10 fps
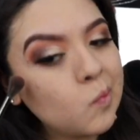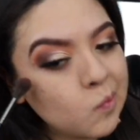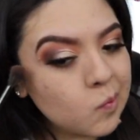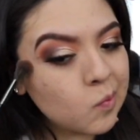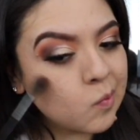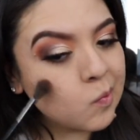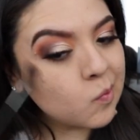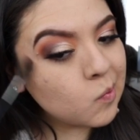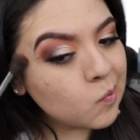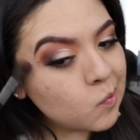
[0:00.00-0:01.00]

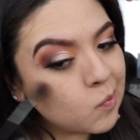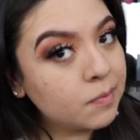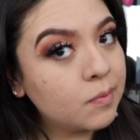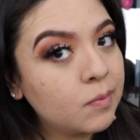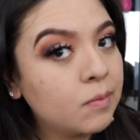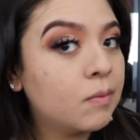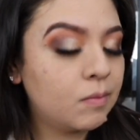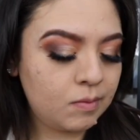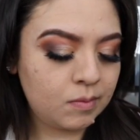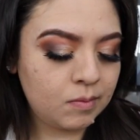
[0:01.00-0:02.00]

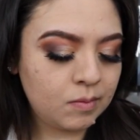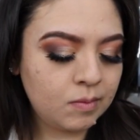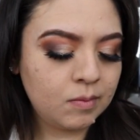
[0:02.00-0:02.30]
Nothing is said.